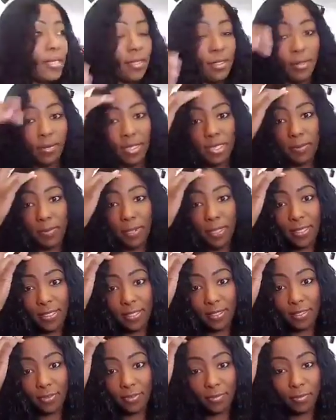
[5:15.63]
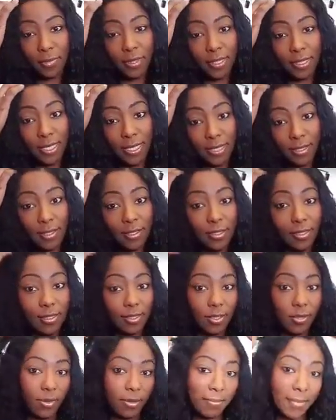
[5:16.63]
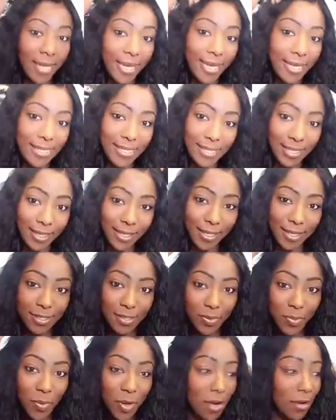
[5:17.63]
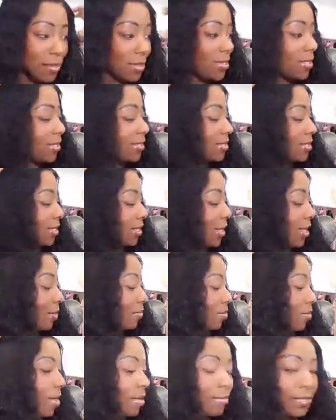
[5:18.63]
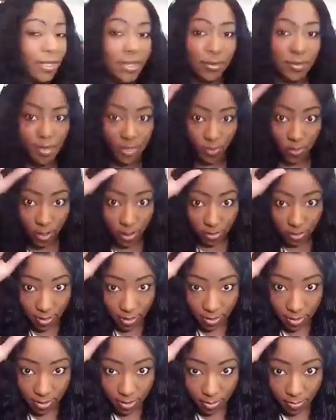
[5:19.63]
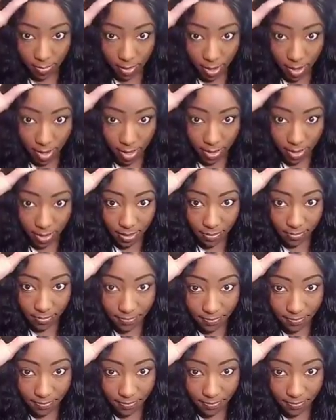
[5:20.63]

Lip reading: are so expensive, but they look so amazing. It's worth it. I promise you, it's worth it. You can part it